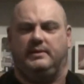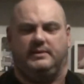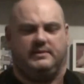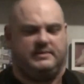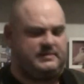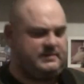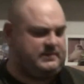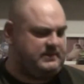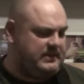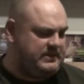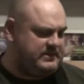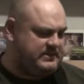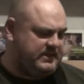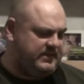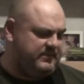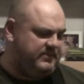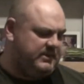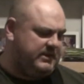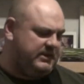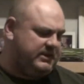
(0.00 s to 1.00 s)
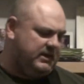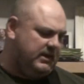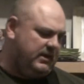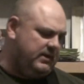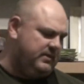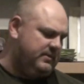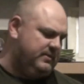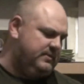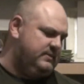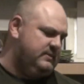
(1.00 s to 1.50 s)
Let's give it a
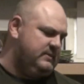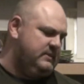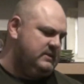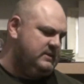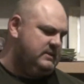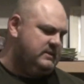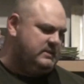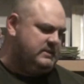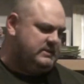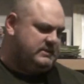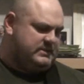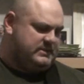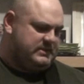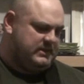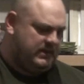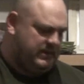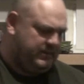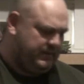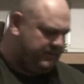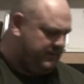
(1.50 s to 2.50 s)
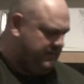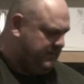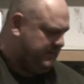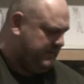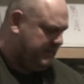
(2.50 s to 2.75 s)
go. So